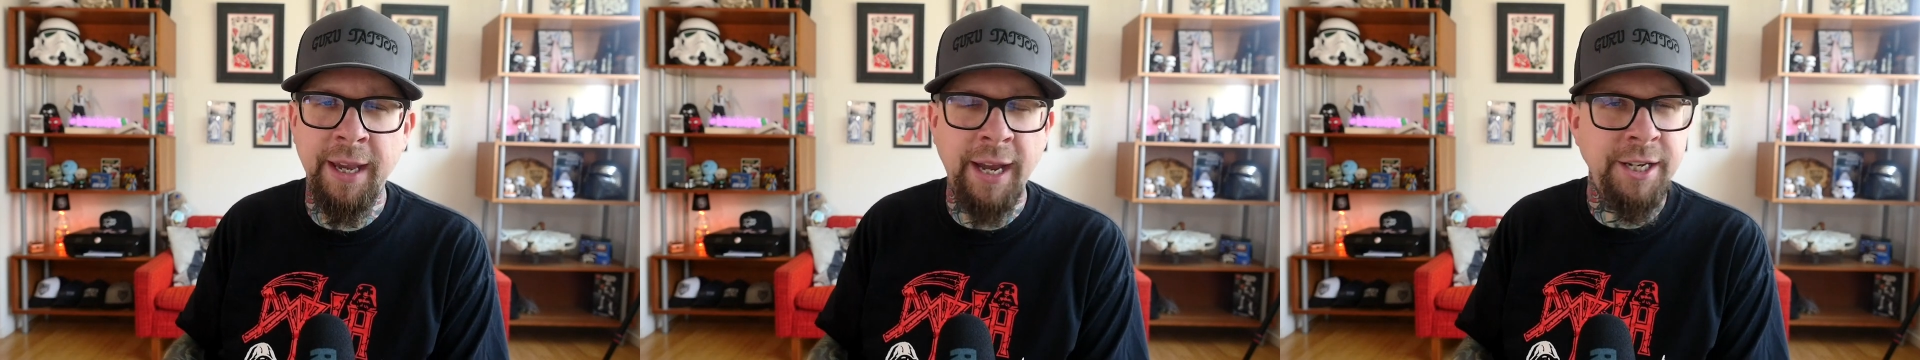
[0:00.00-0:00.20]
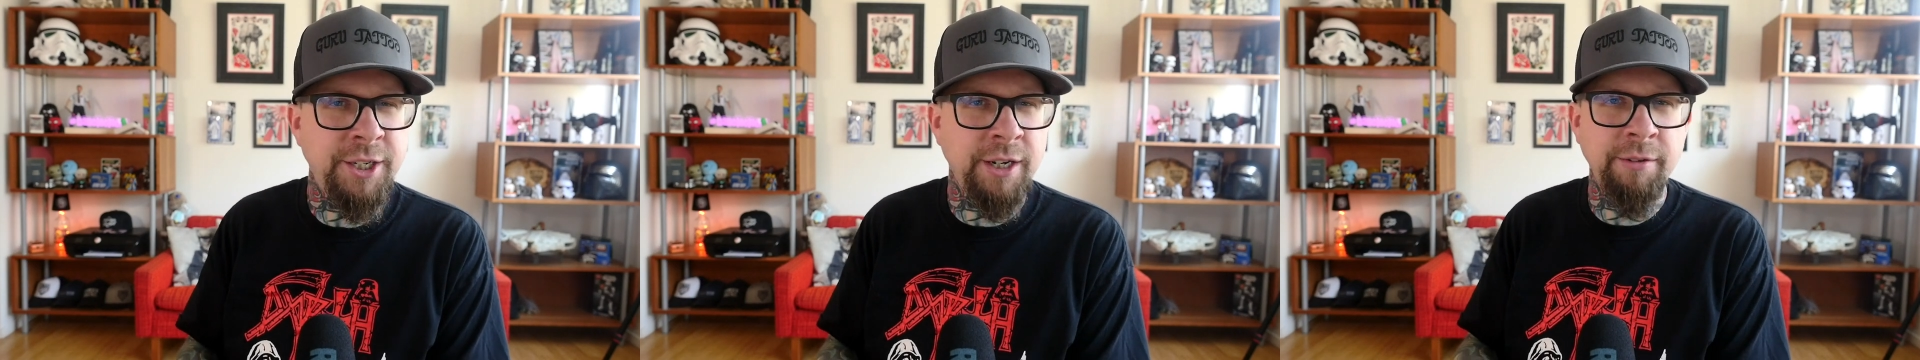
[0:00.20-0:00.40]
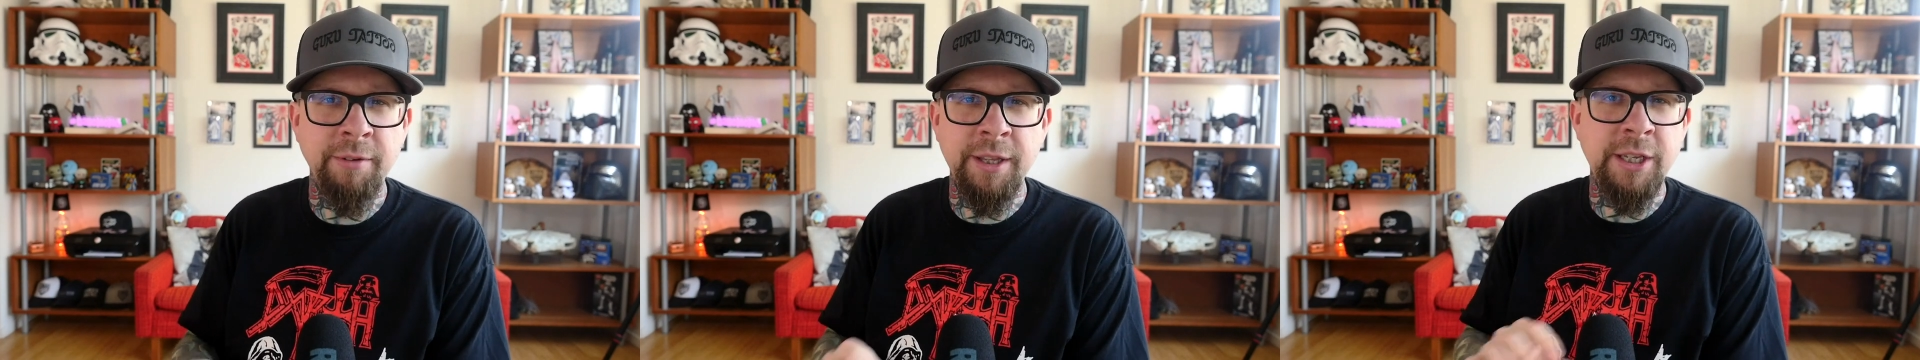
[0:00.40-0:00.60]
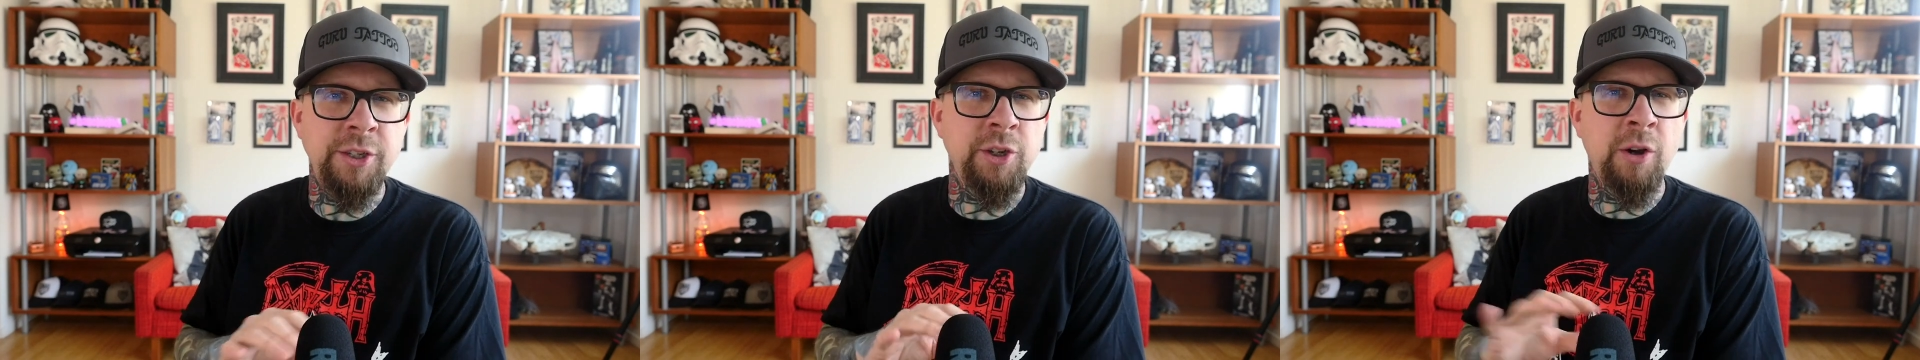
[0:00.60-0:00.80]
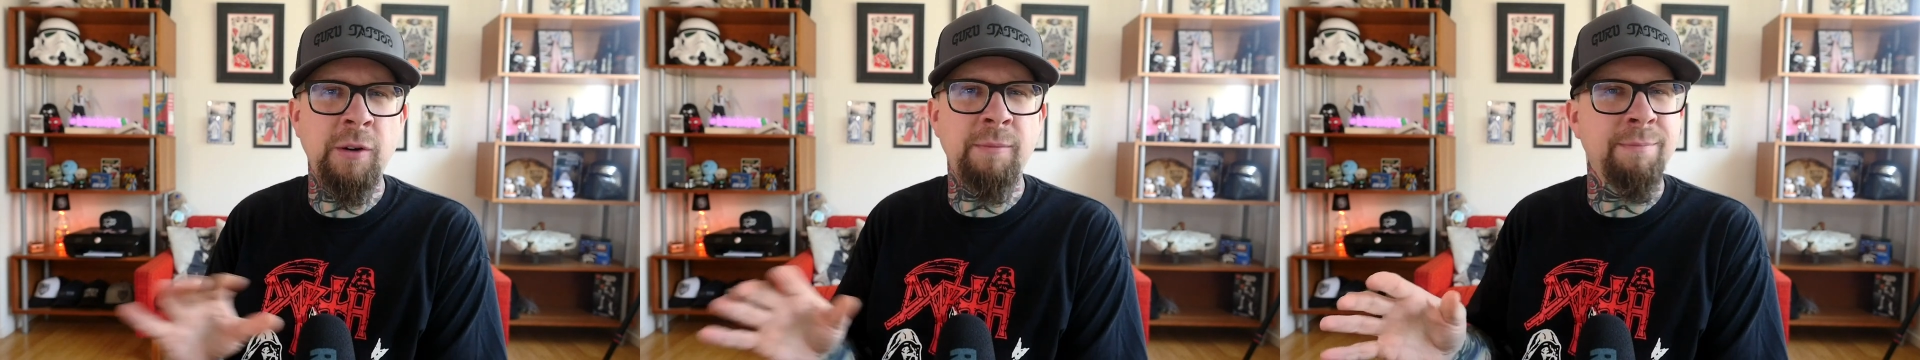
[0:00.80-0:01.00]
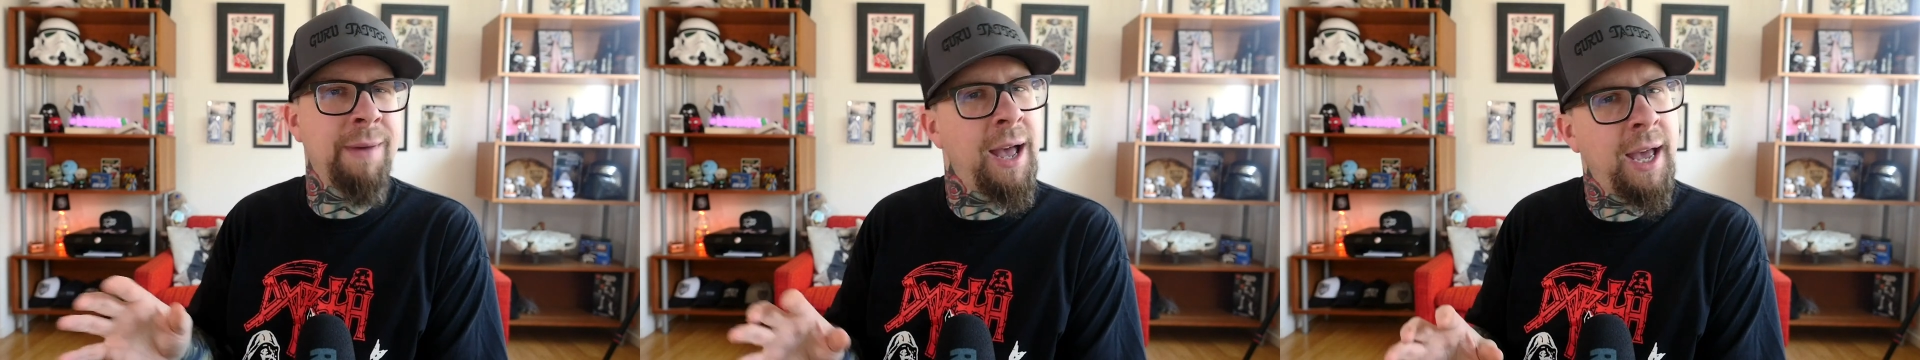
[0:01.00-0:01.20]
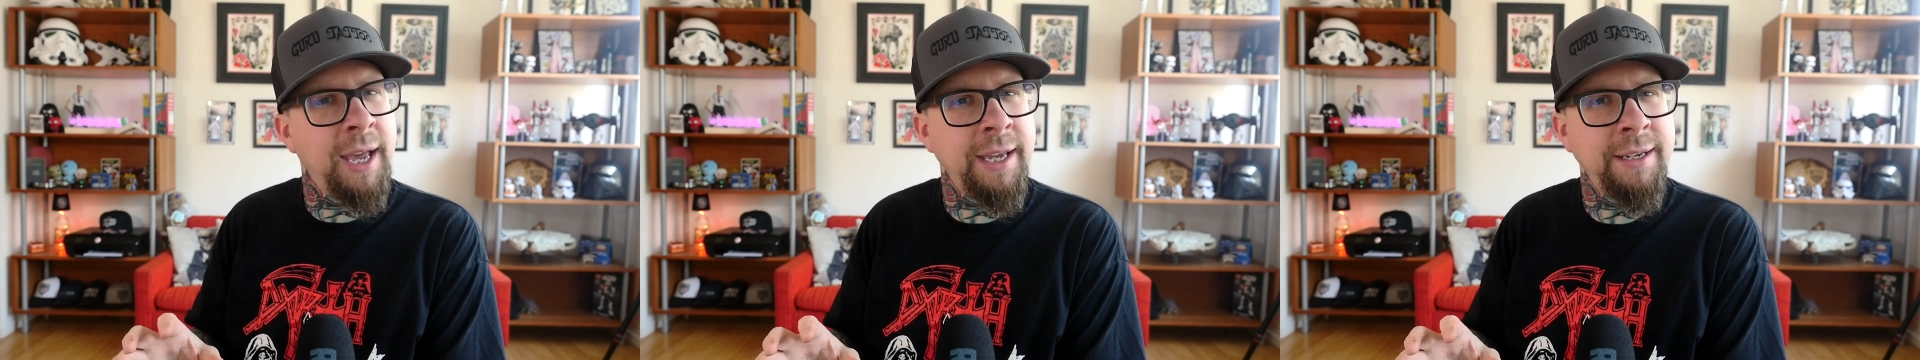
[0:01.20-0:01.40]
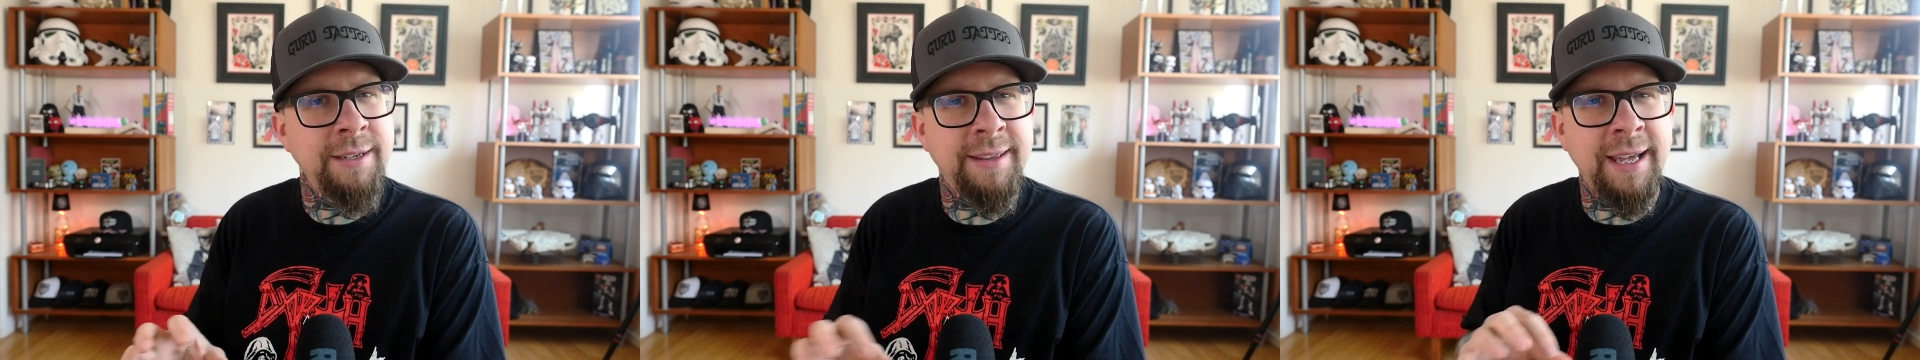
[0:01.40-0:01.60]
I generally don't
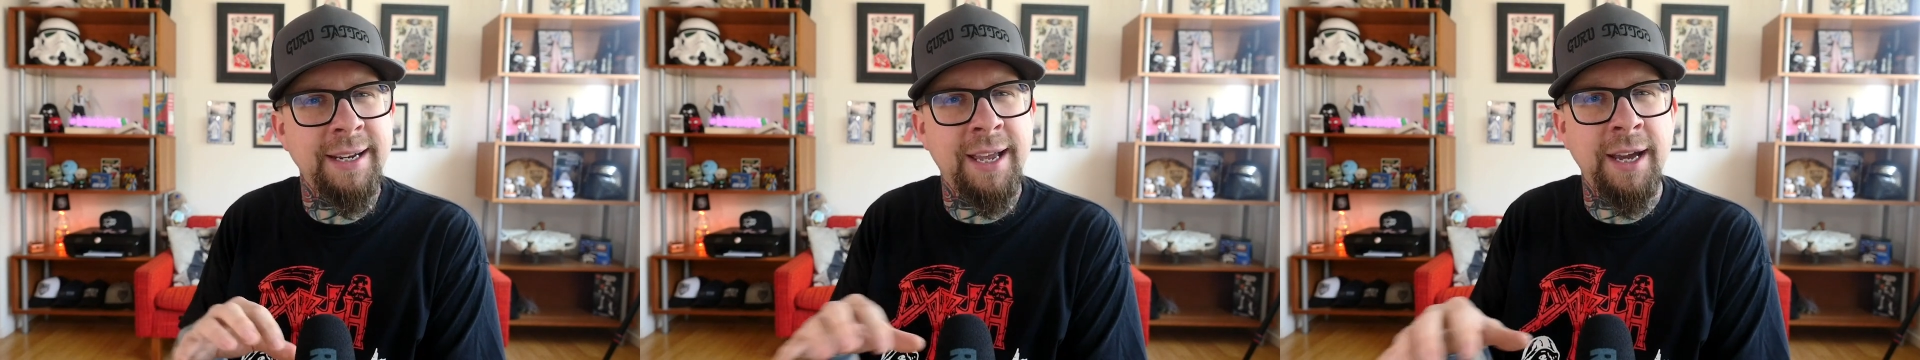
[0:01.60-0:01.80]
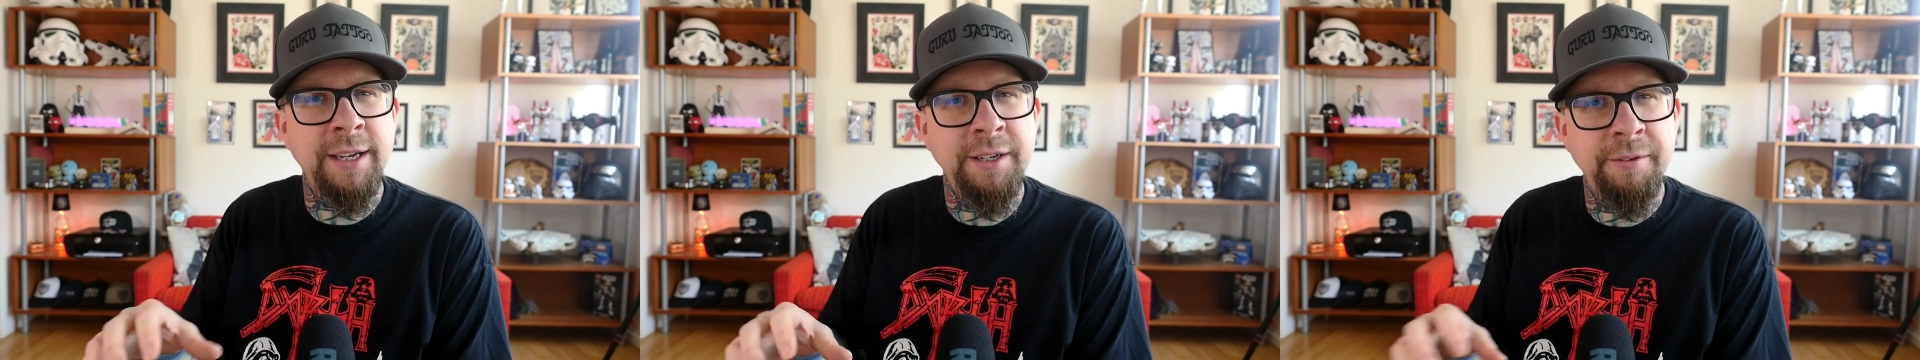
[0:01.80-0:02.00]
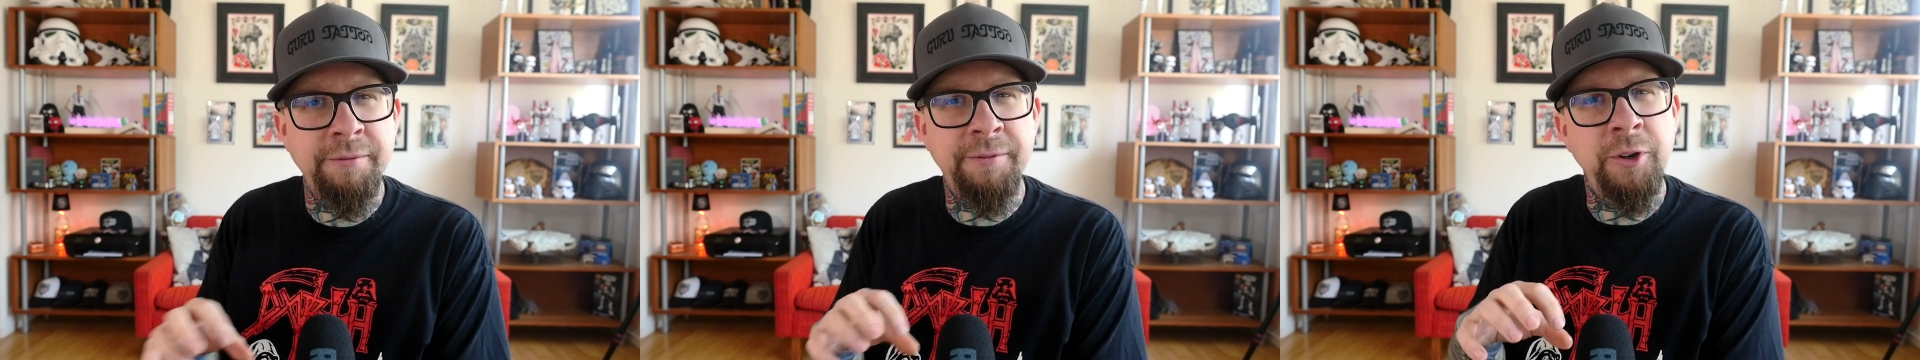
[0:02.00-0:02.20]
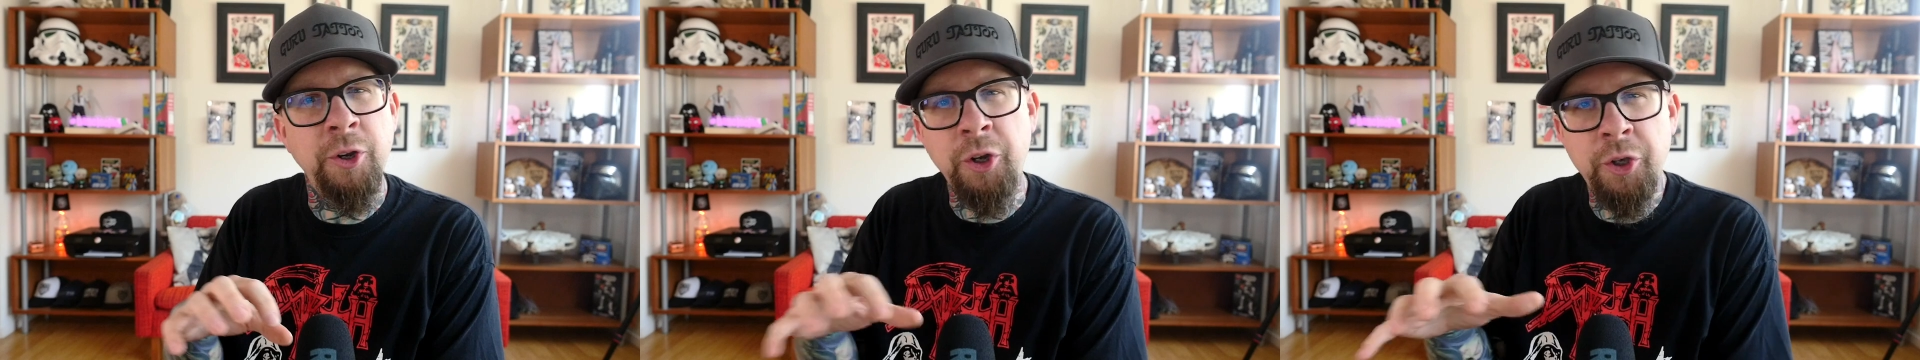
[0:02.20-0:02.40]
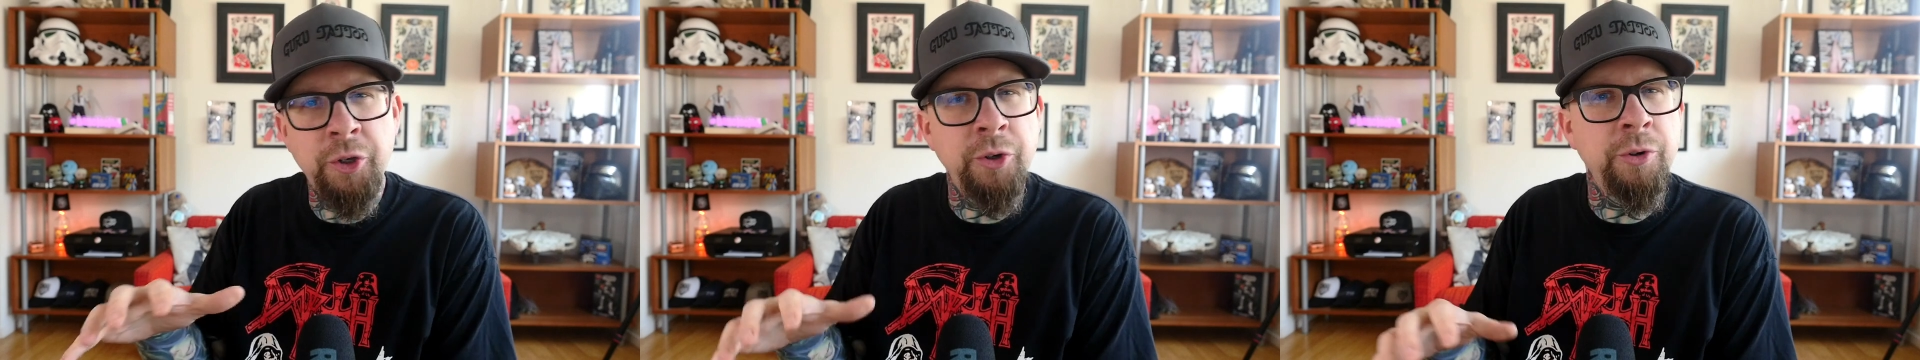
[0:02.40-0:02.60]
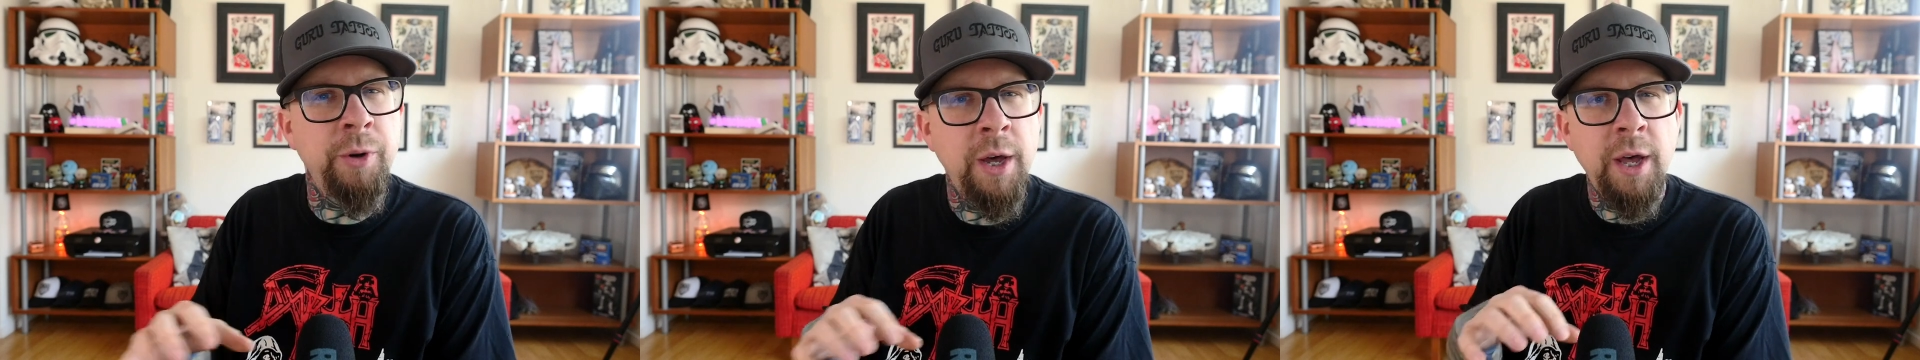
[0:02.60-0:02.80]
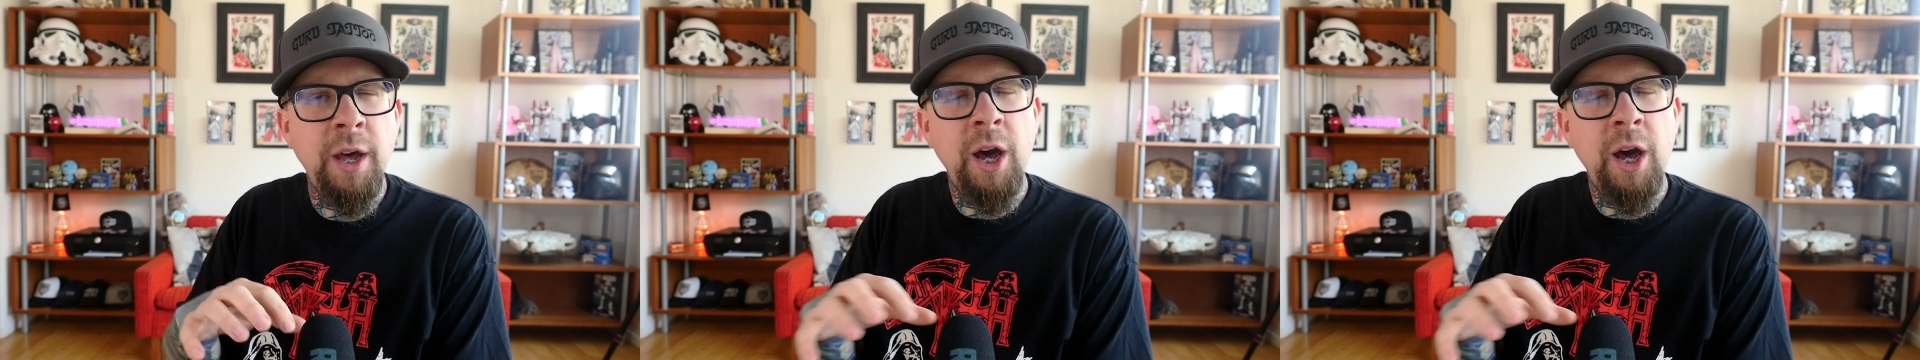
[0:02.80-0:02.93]
mind that kind of new